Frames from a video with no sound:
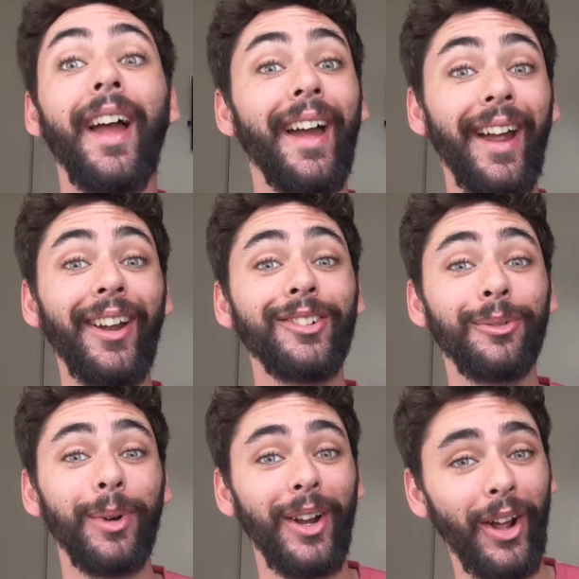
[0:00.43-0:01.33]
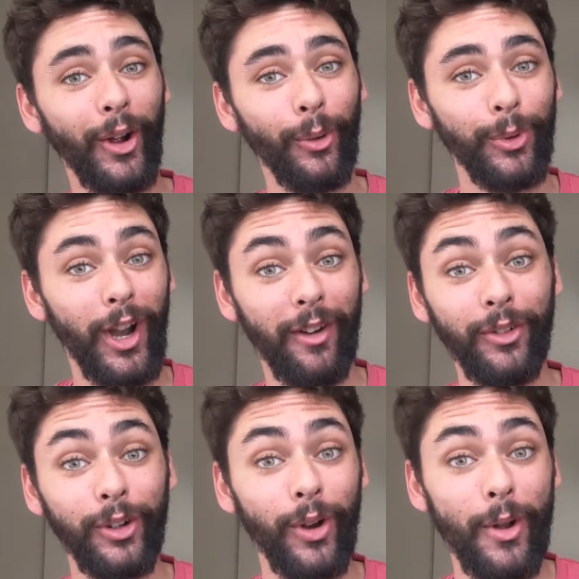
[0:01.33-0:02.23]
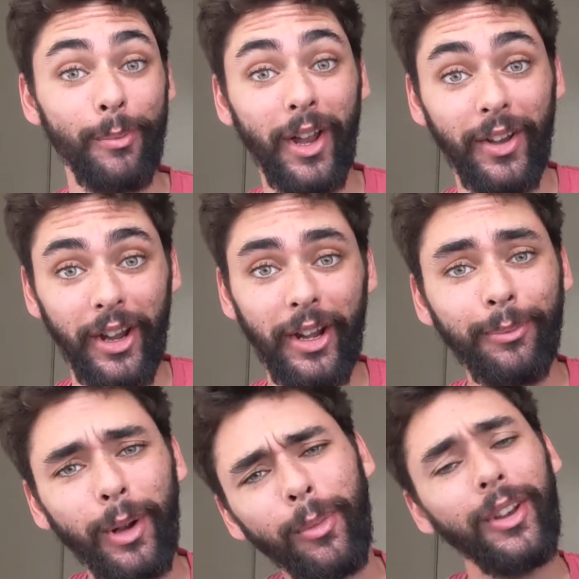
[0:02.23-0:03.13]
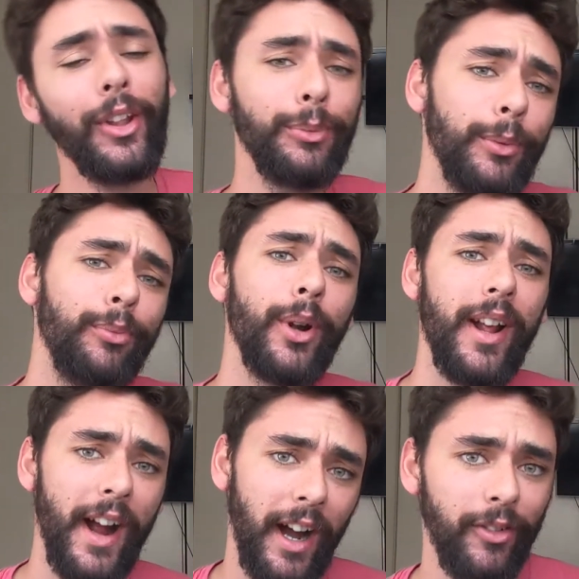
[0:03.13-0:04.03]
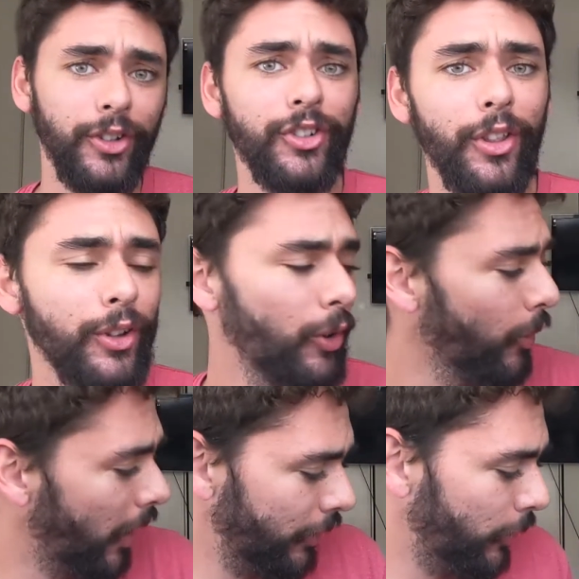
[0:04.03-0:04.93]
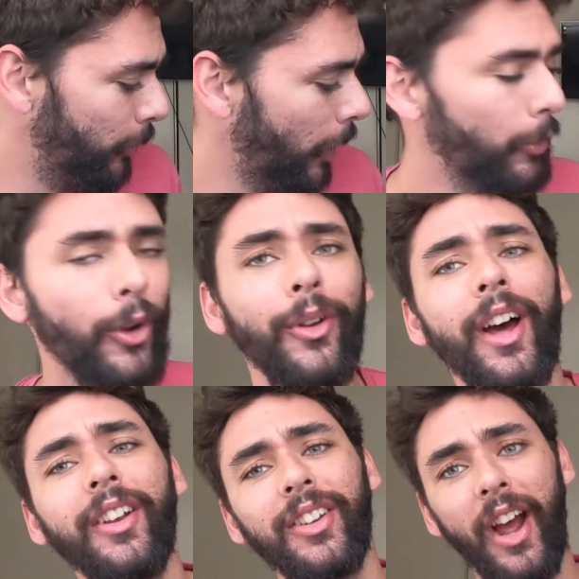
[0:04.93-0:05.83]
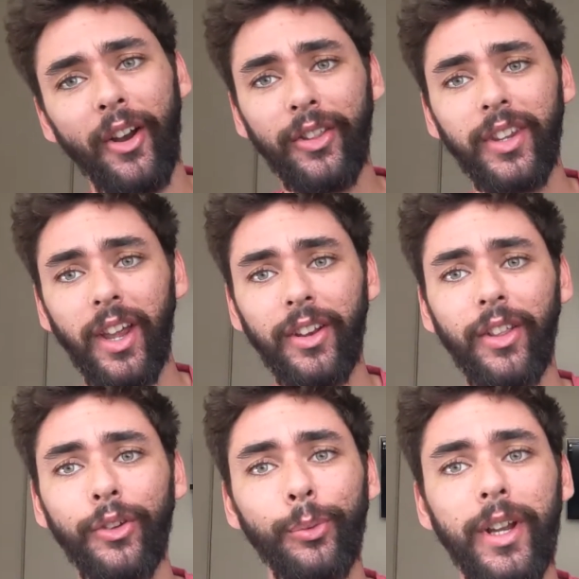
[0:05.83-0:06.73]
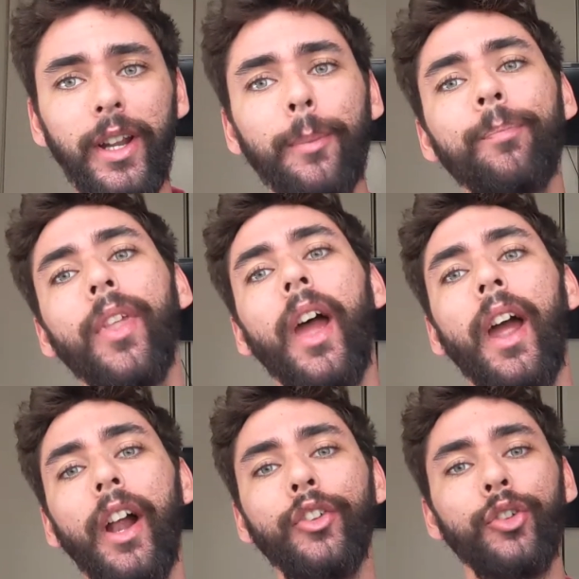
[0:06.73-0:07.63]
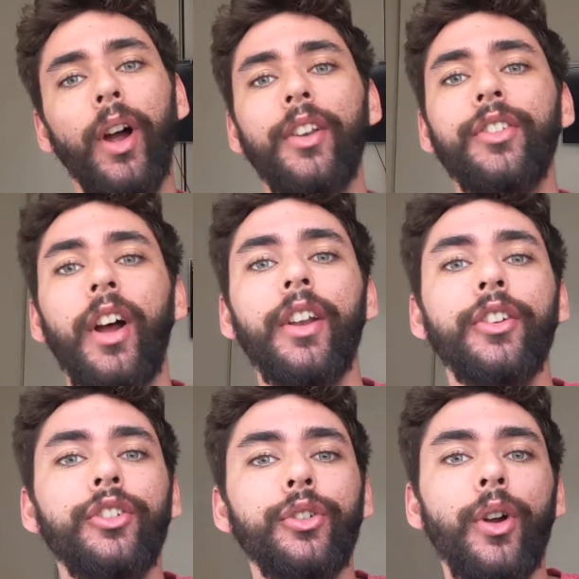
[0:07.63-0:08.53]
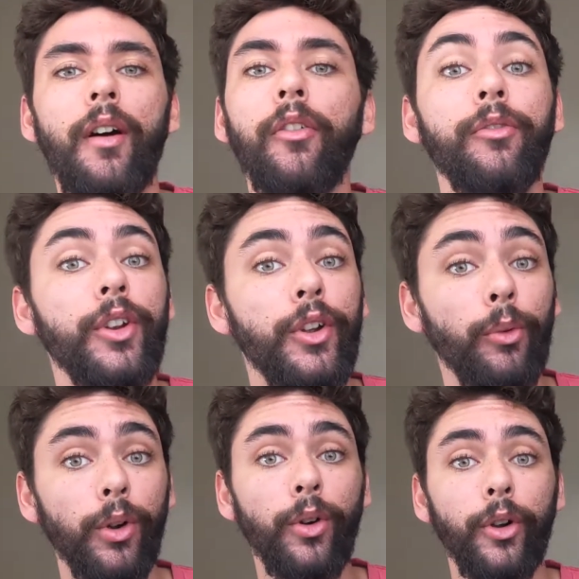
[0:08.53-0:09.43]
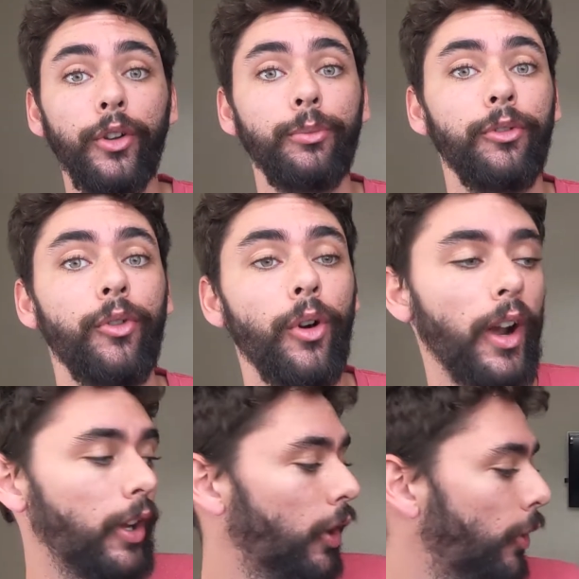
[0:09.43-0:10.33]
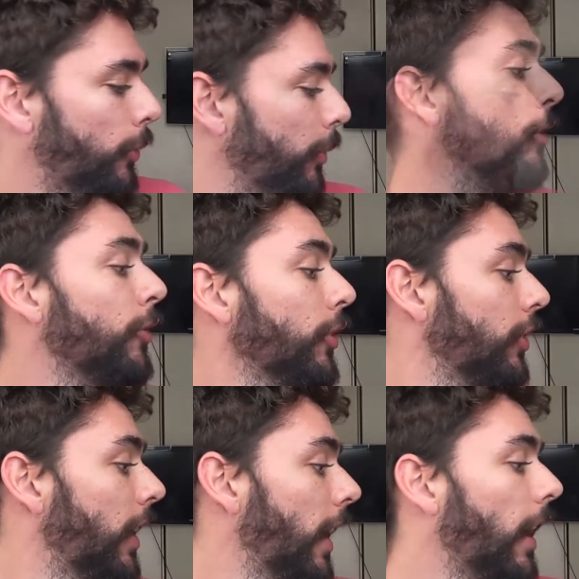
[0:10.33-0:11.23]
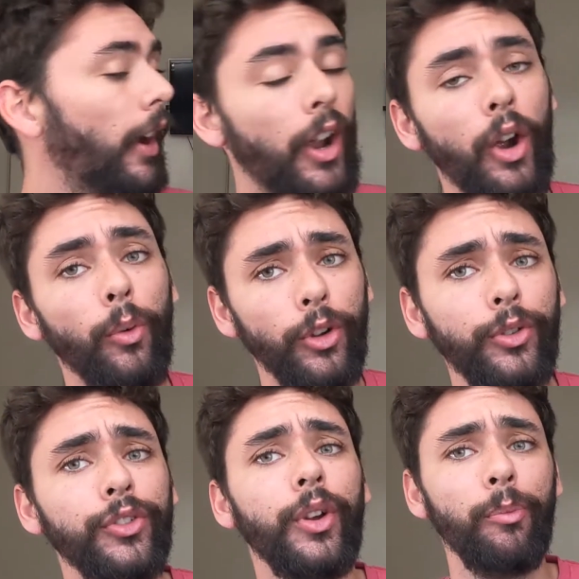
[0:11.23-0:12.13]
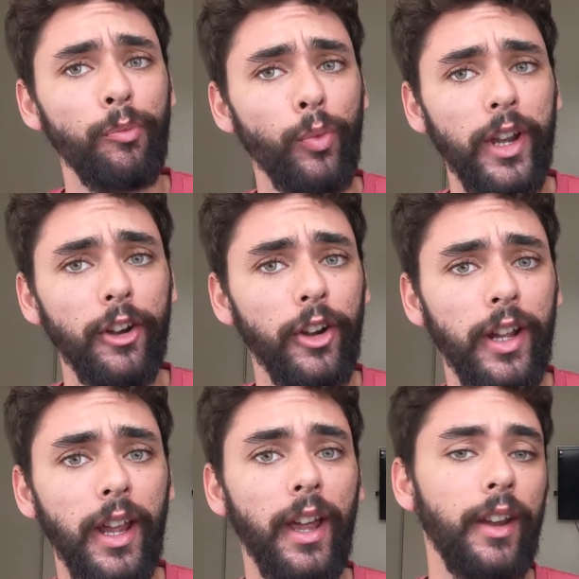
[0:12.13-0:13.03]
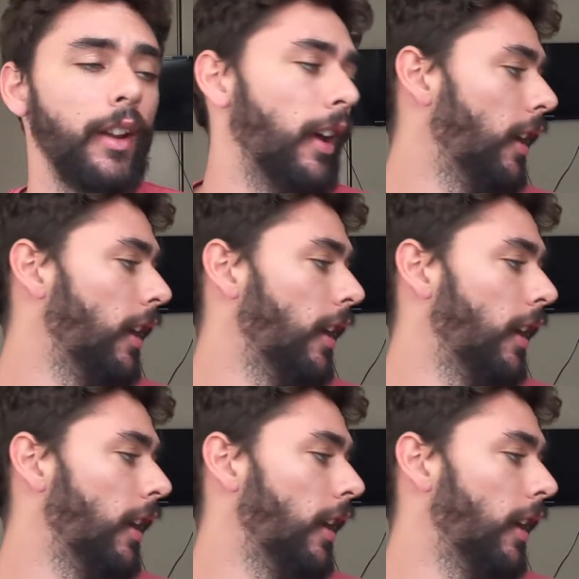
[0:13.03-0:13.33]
Hey everybody, I hope you're having a great Monday. My Monday's been pretty average, nothing crazy, but I'm going out of town at the end of this week, and so I decided to have a video recorded before I go. But for today, we're doing something weird again.